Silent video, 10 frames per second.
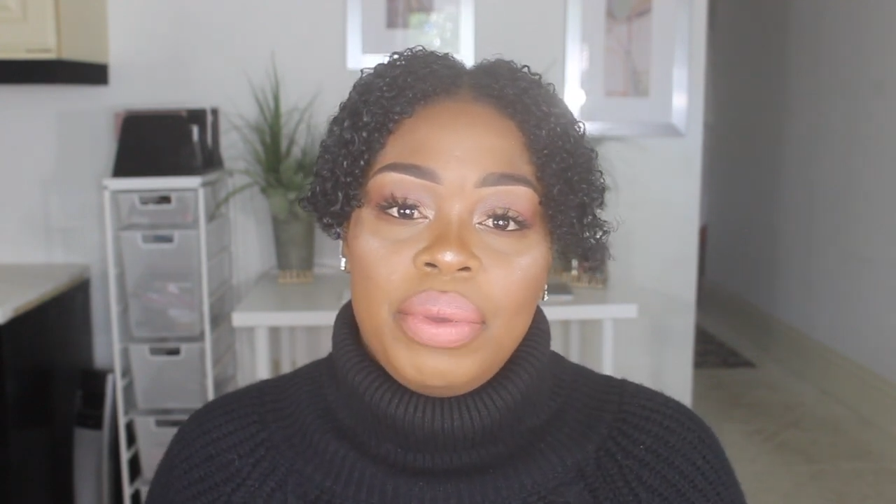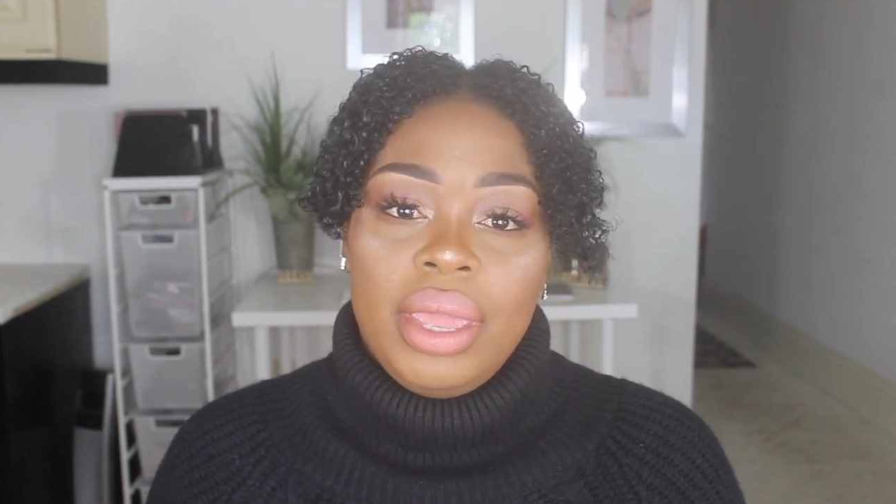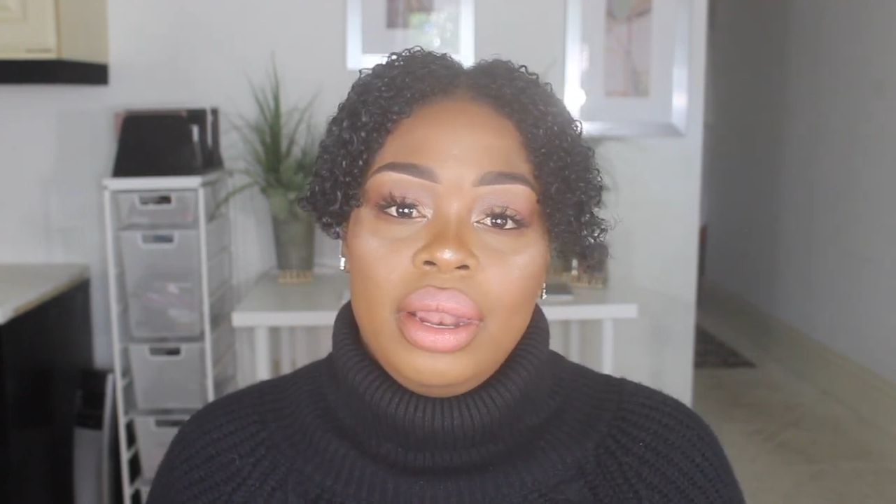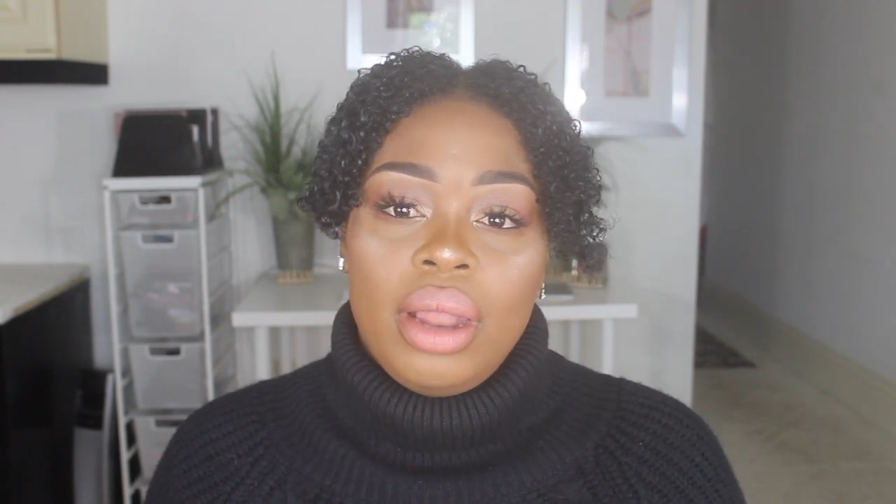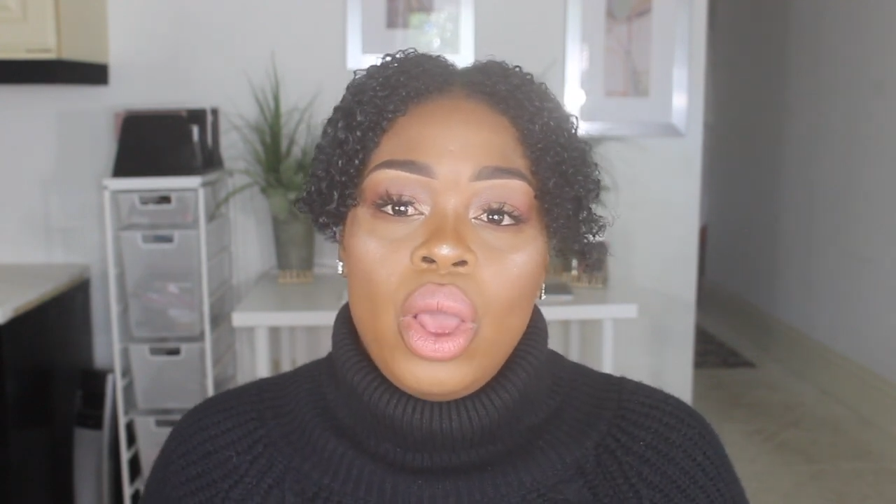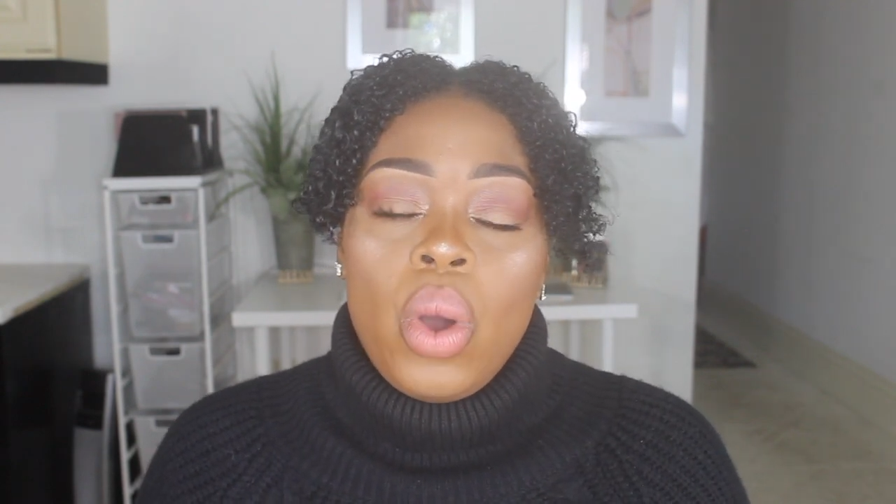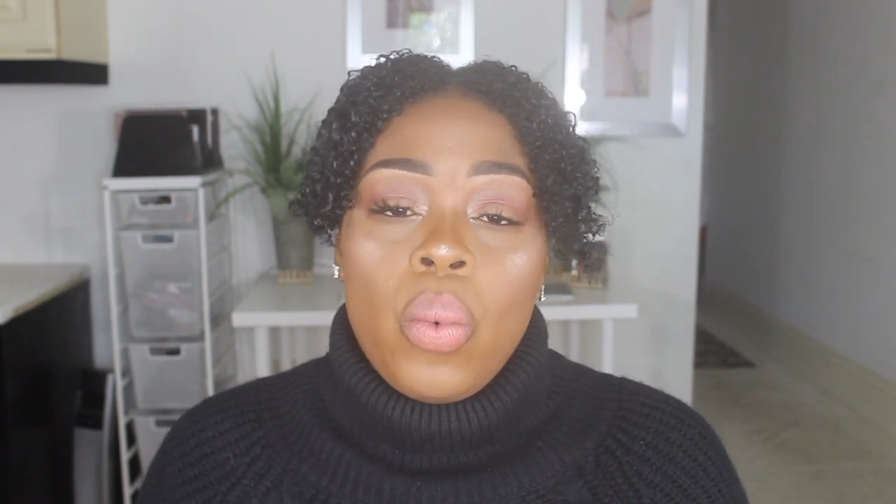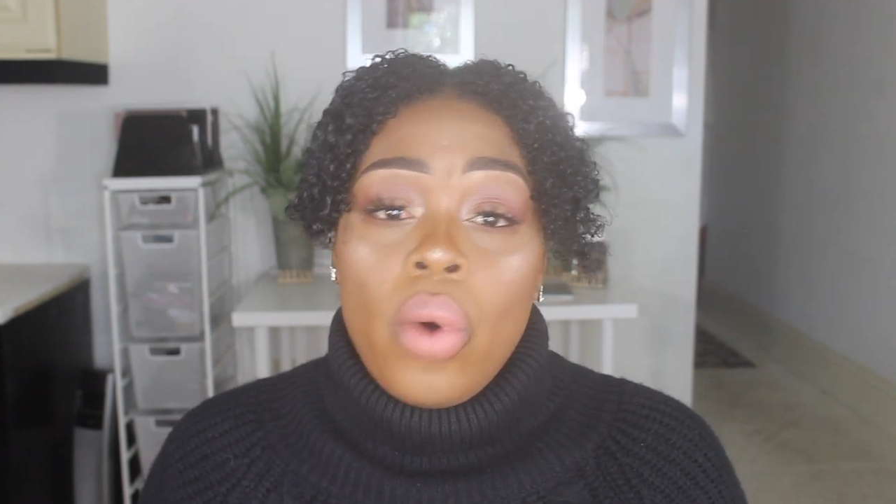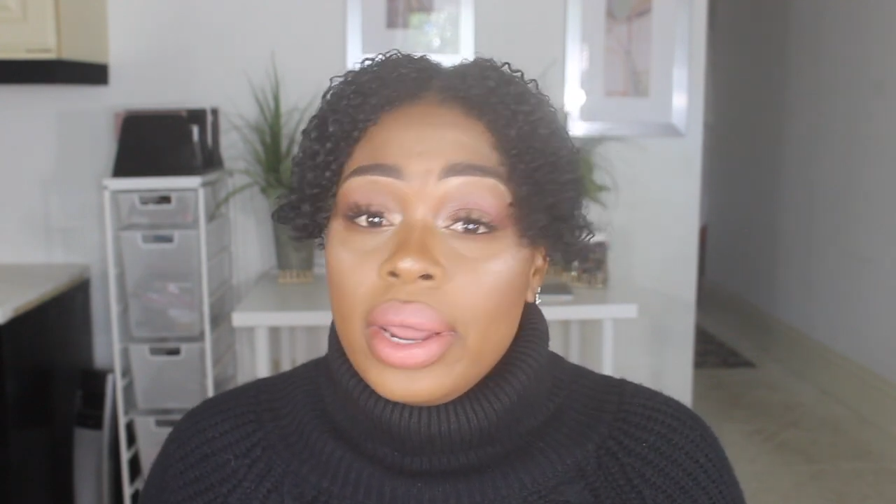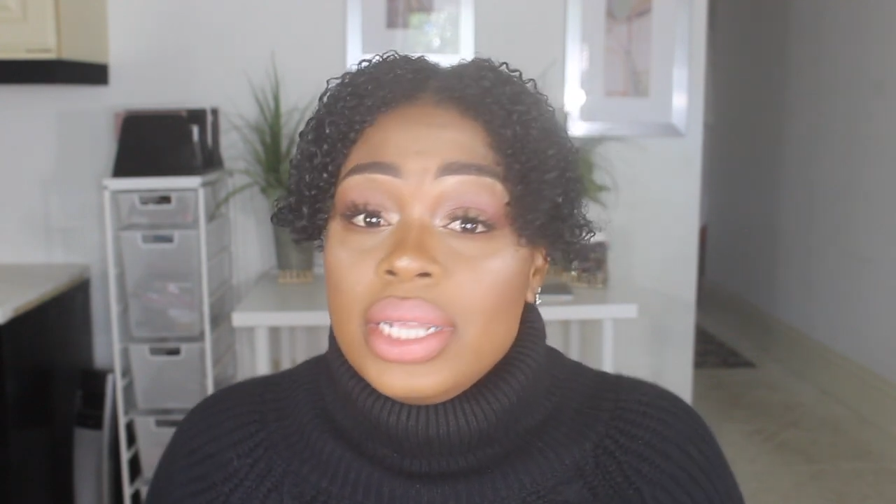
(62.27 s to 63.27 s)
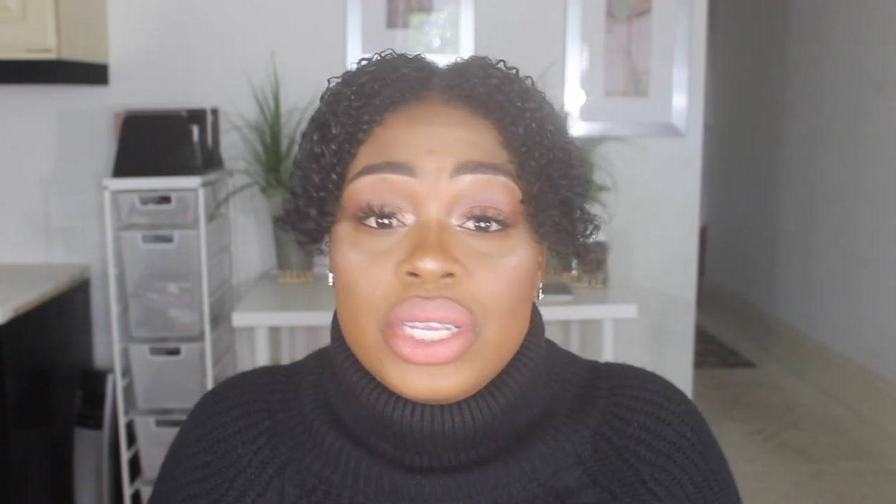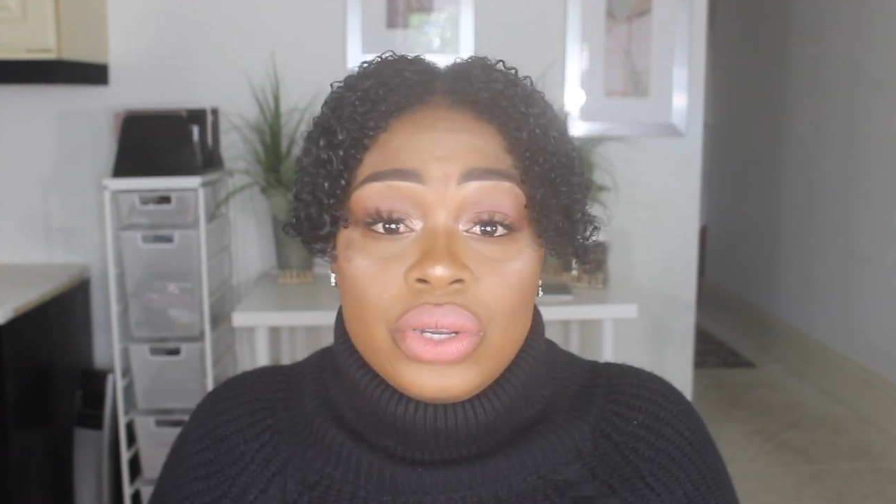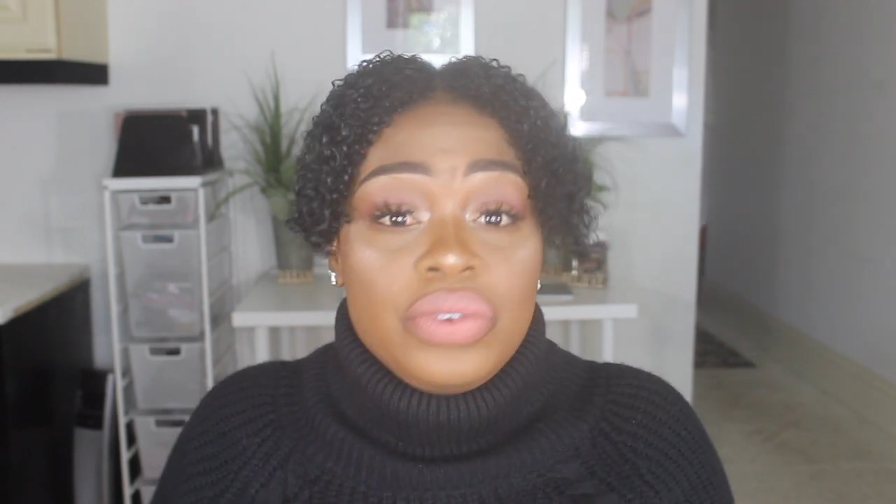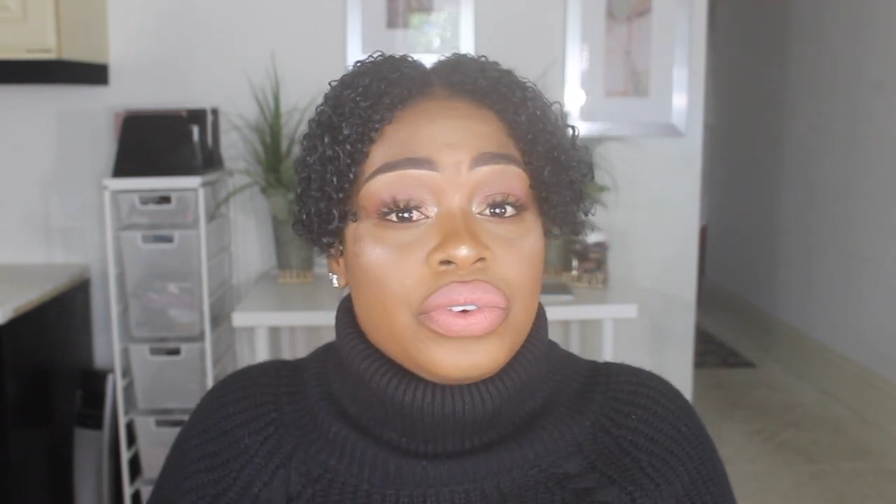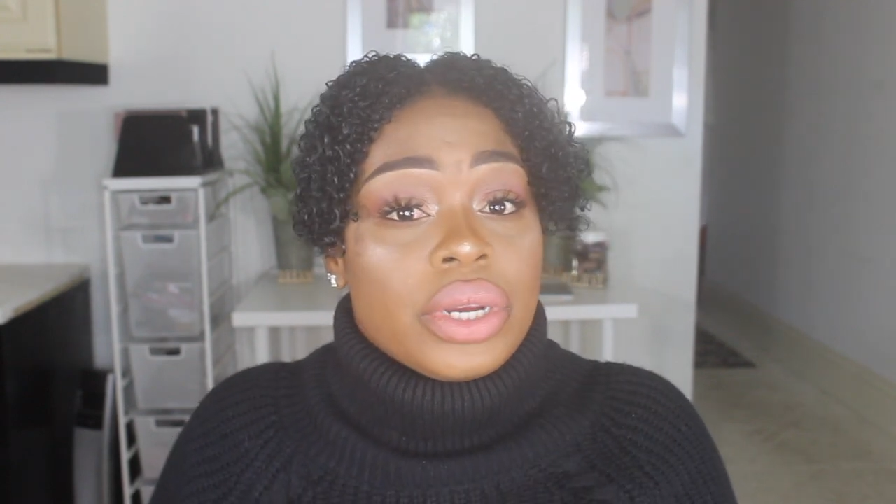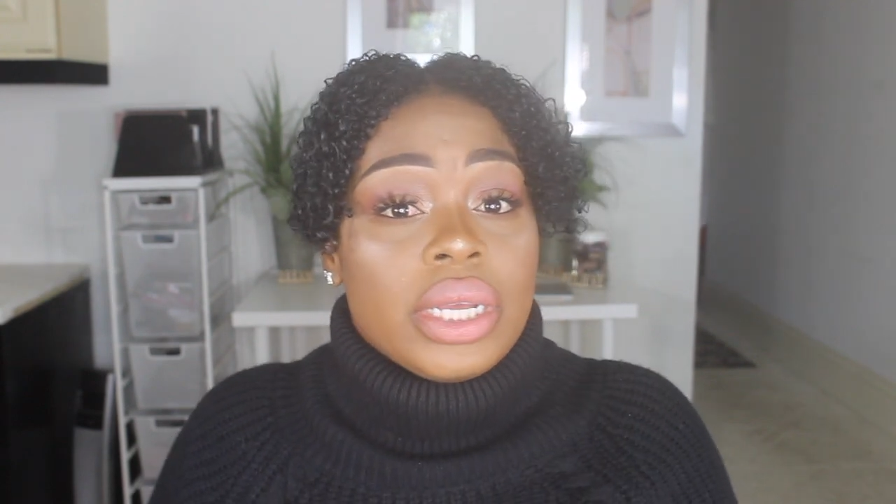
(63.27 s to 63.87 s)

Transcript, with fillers: been wanting to do for